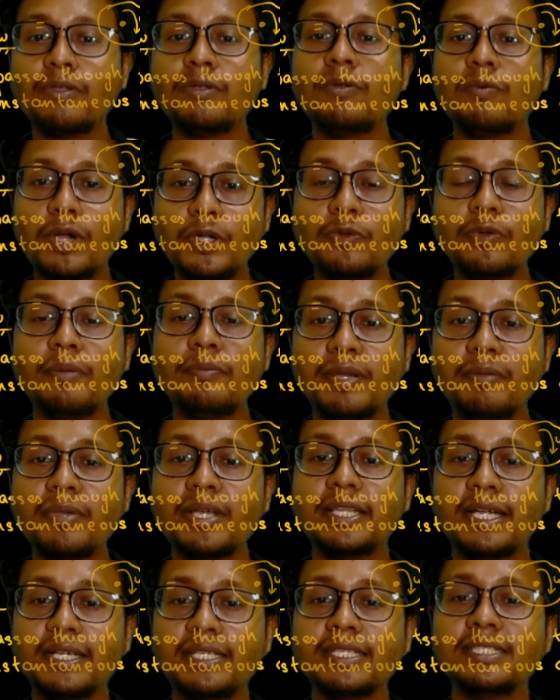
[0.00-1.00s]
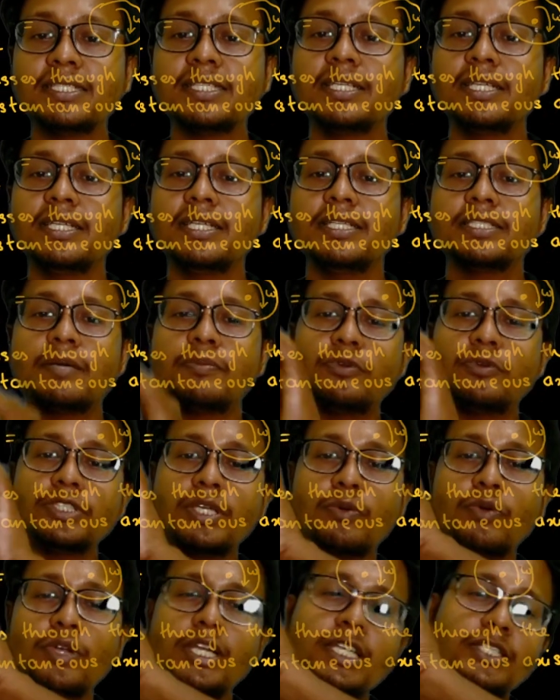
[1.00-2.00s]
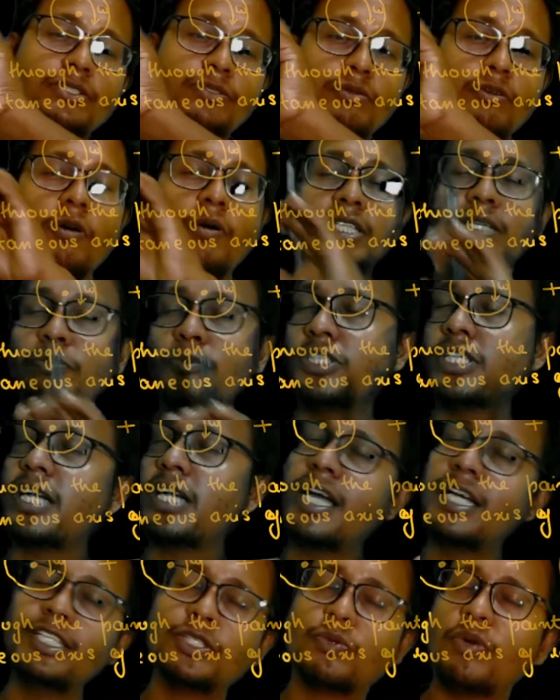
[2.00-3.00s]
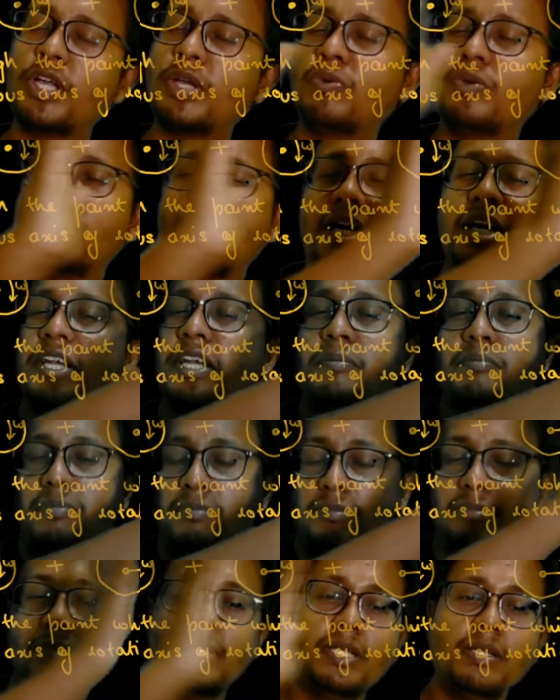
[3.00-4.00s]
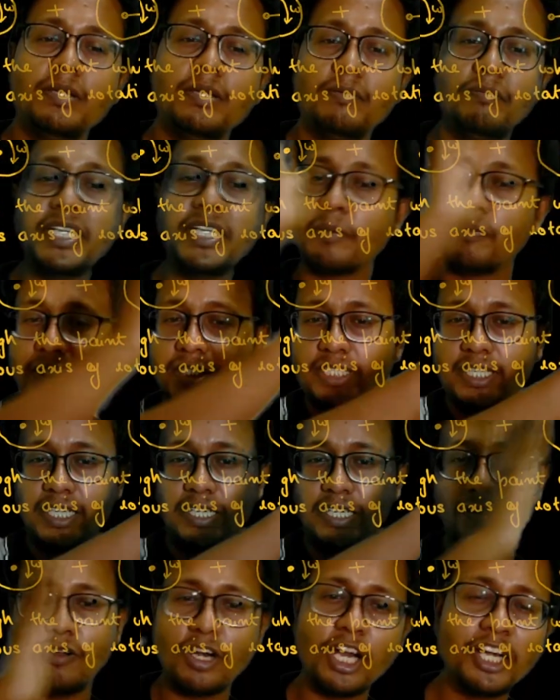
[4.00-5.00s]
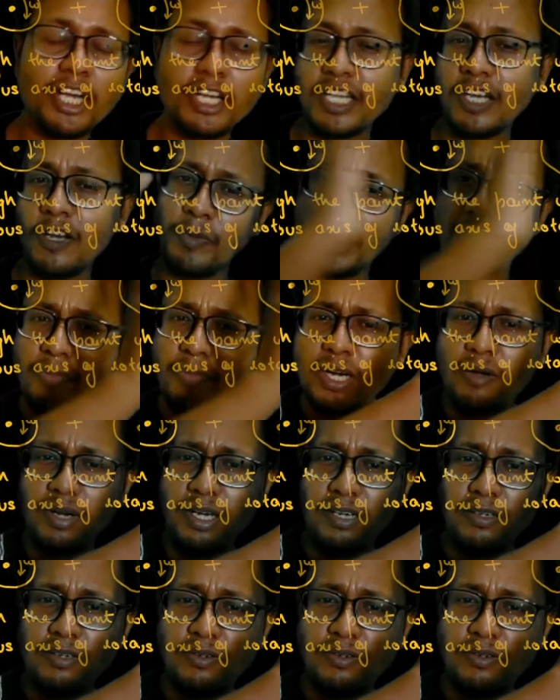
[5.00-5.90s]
What do I mean by that is, suppose the wheel is, or suppose a car is going with 100 meter per second or 100 kilometer per hour.